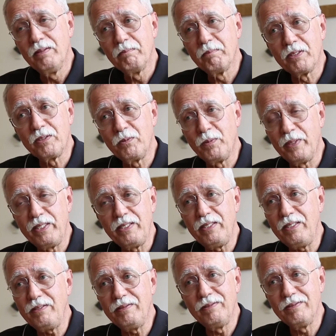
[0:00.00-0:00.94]
But
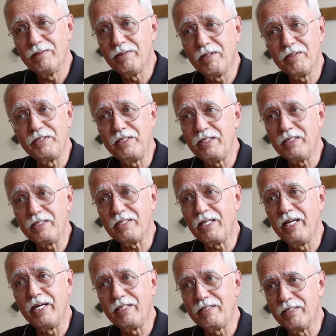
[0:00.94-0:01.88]
20 odd years
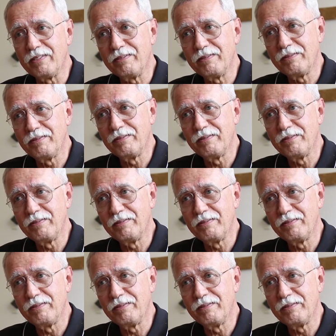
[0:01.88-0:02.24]
later,